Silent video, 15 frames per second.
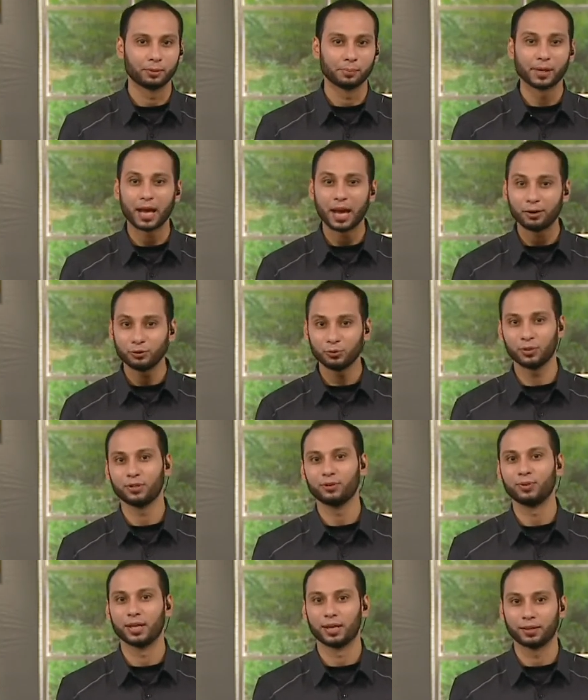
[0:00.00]
But how do we
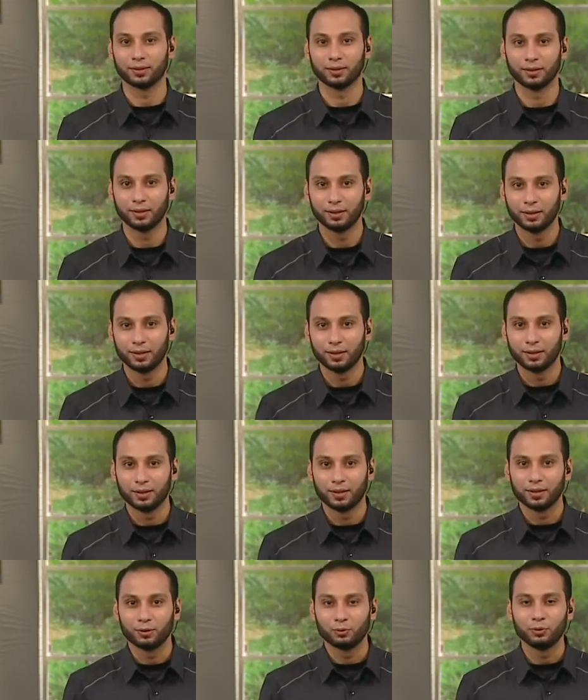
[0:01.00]
do that?
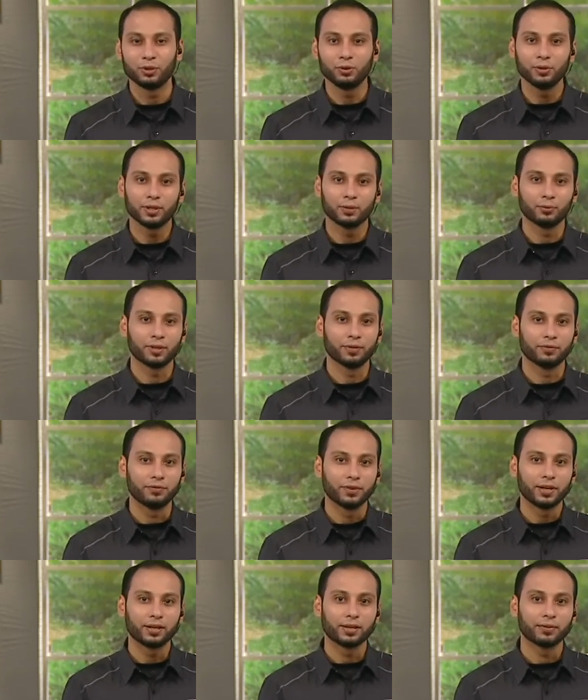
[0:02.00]
We do it with a
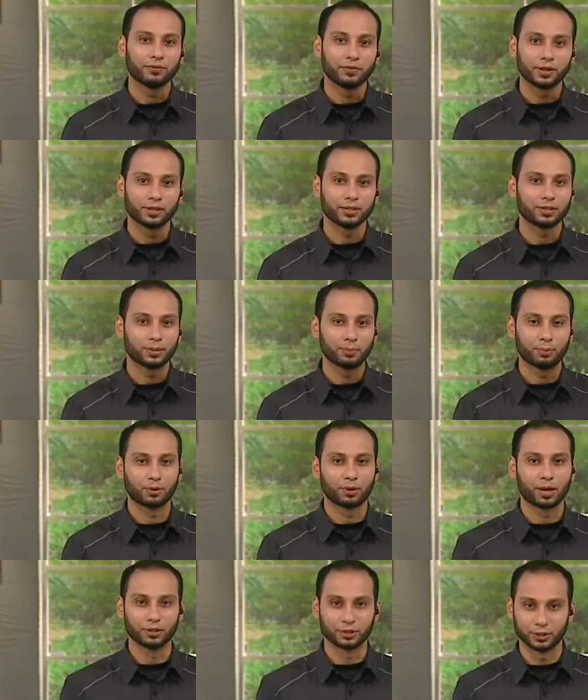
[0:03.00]
very, very simple
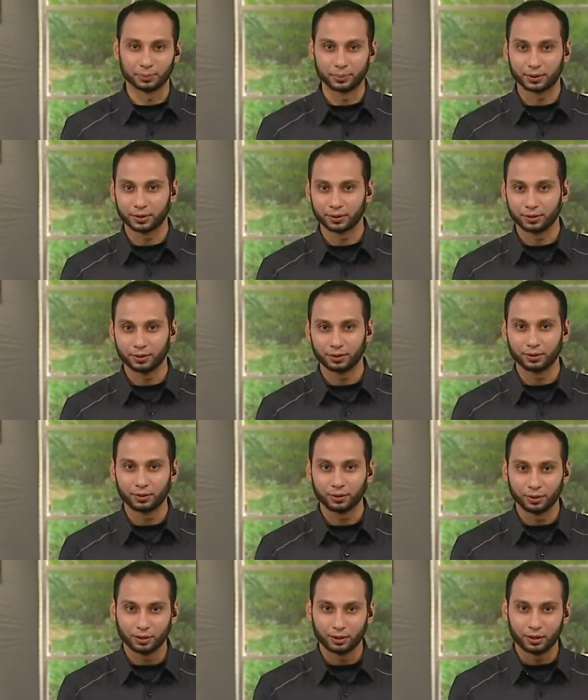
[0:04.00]
concept.
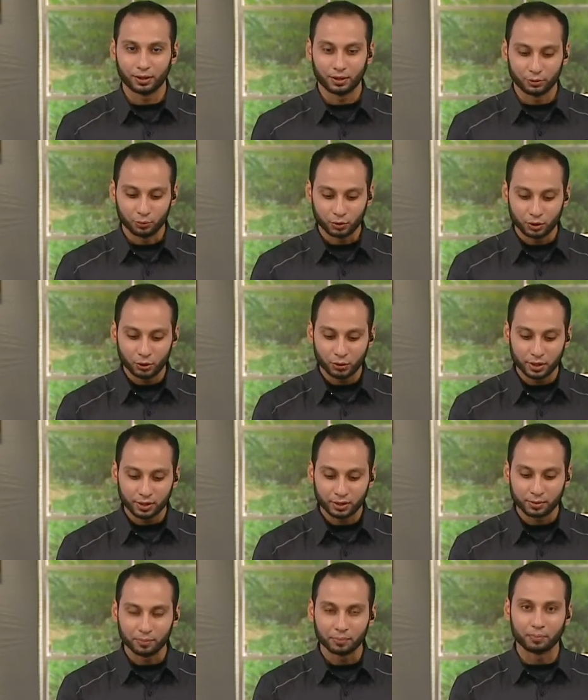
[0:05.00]
We do it
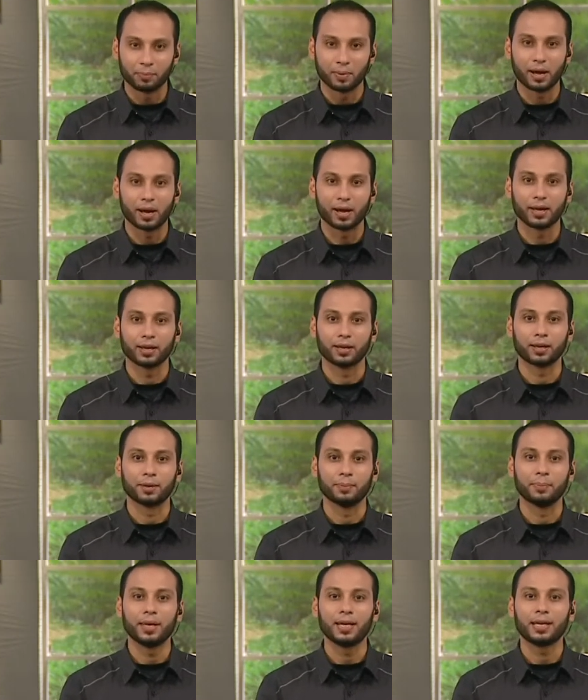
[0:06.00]
by
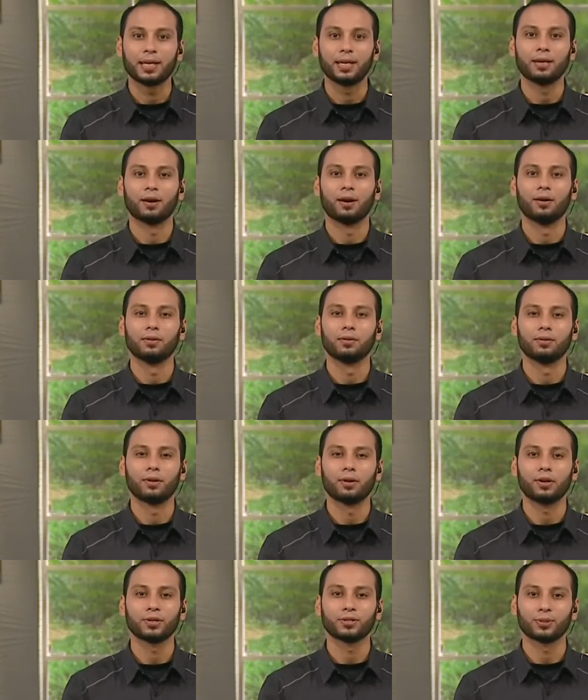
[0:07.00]
making
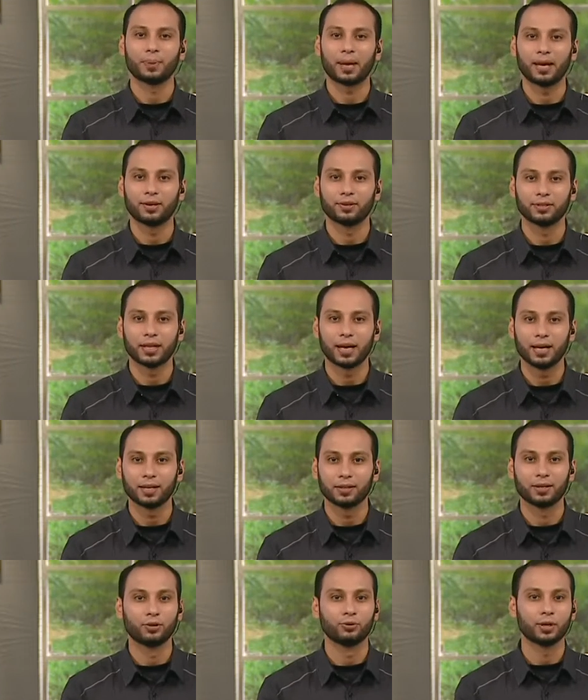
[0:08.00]
Allah subhanahu wa ta'ala
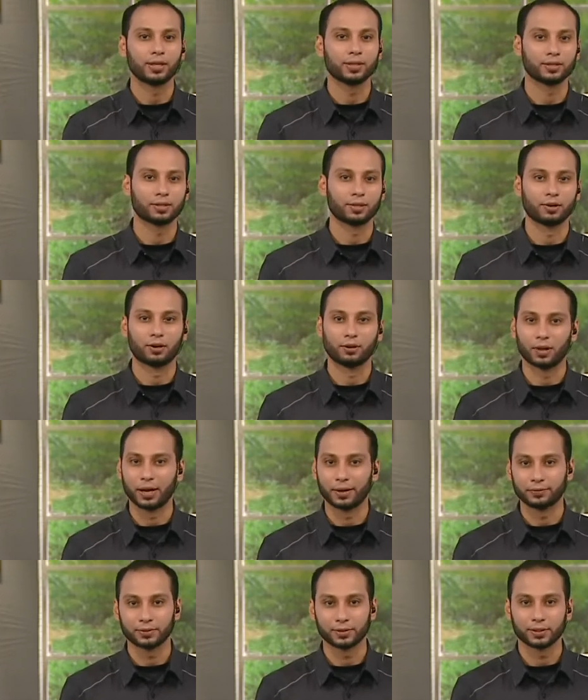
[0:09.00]
the greatest in our
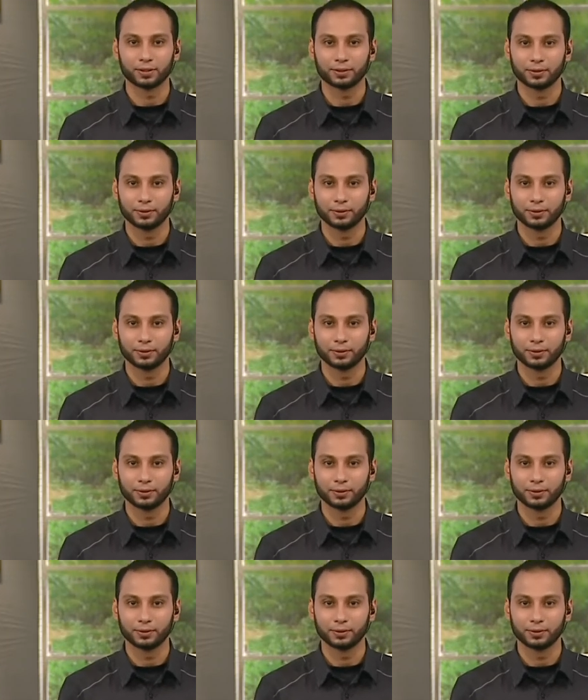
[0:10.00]
lives.